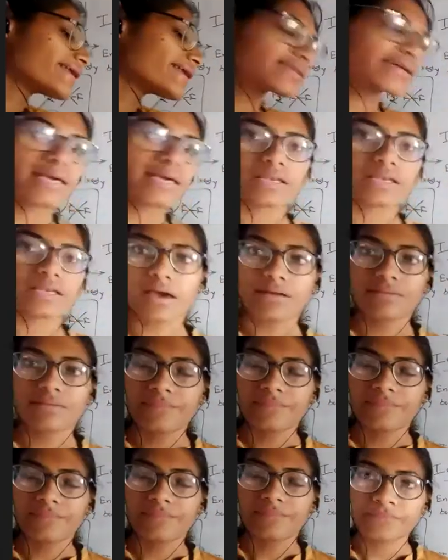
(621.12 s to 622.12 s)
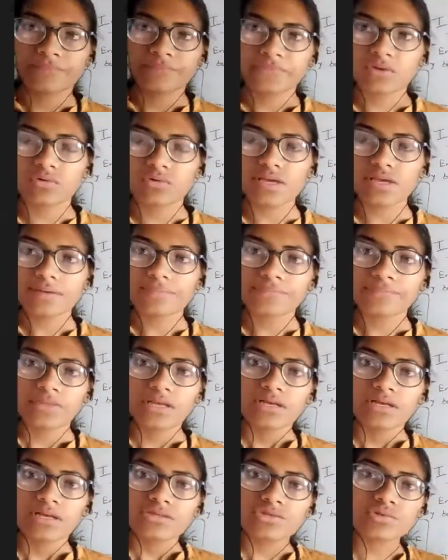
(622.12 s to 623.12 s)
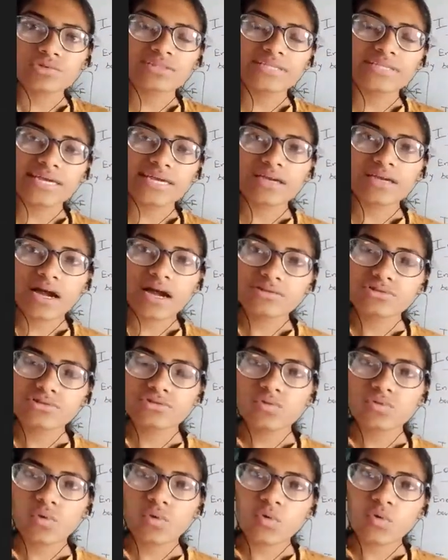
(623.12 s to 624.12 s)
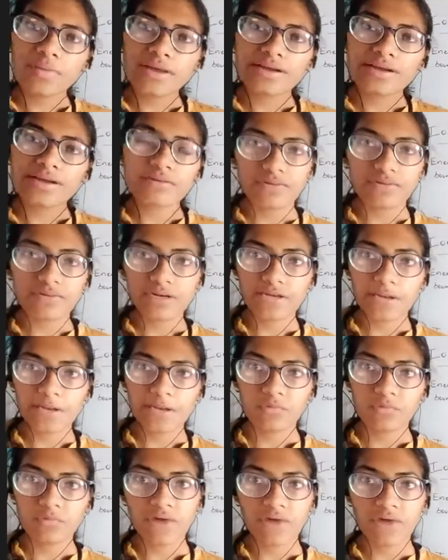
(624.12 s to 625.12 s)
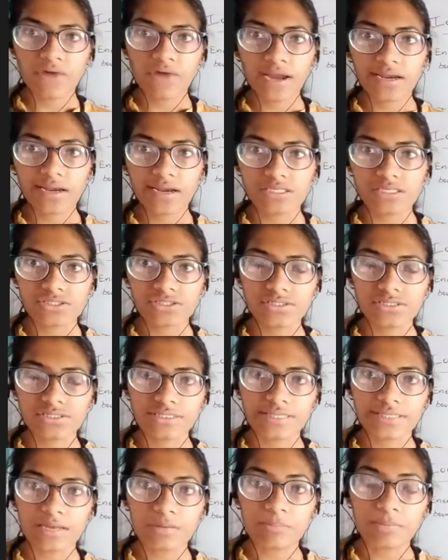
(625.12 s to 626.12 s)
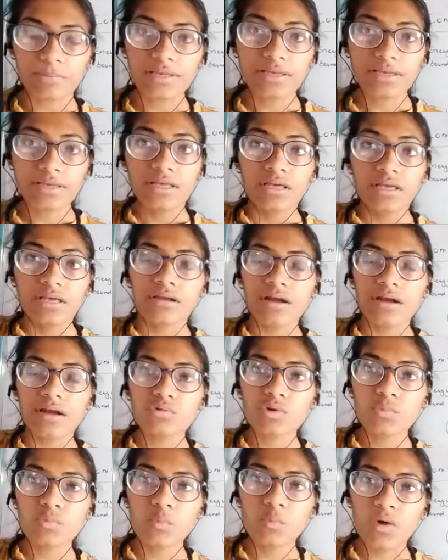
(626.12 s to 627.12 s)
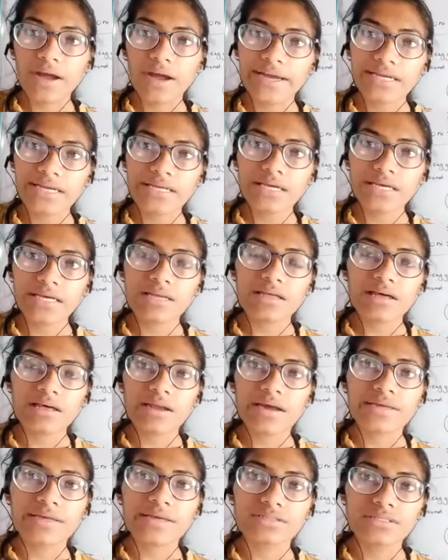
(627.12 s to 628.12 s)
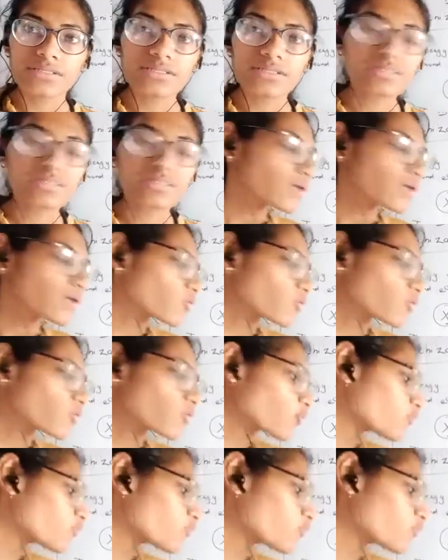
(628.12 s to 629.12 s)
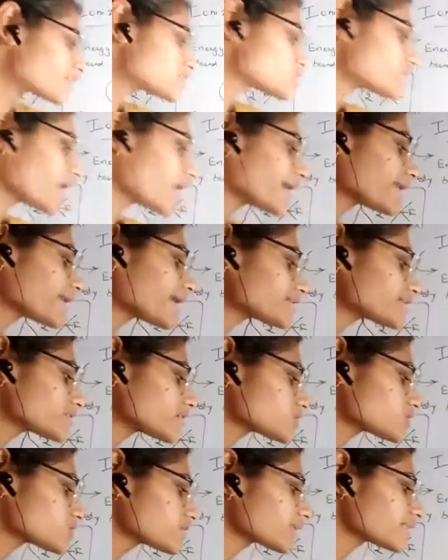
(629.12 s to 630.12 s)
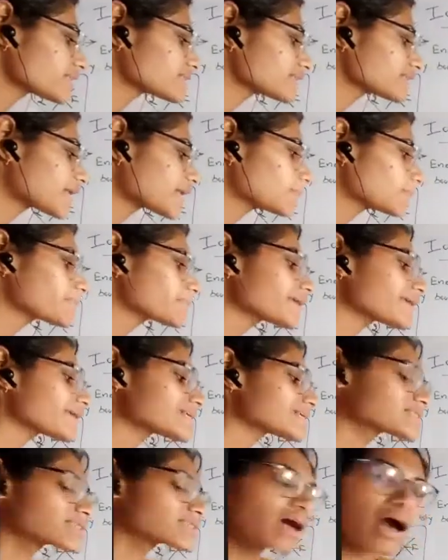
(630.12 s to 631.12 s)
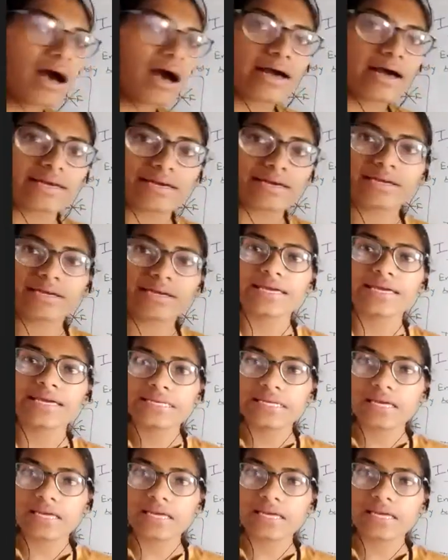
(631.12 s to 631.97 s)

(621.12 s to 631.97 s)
cation. Okay. So there are so many different type of ionization enthalpy. Now the point here arises, which ionization enthalpy is higher in